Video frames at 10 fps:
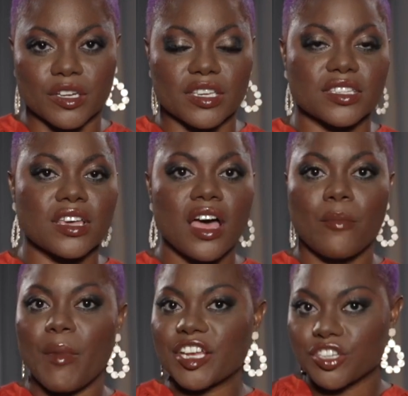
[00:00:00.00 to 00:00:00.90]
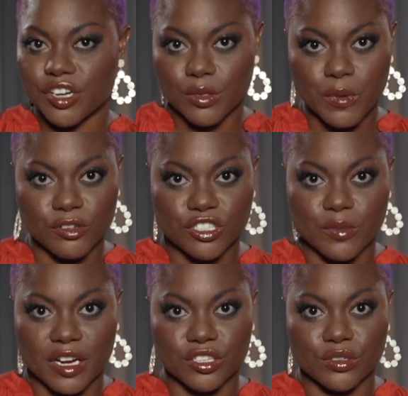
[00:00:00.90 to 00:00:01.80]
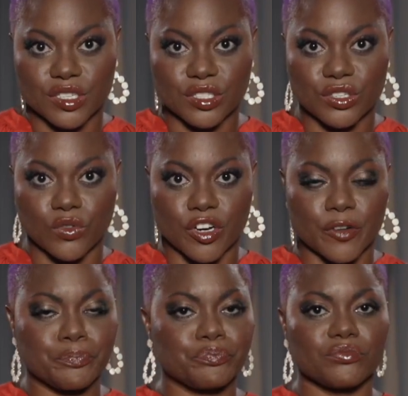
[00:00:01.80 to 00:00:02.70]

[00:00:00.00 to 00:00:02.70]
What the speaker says: is my journey with post-traumatic stress disorder.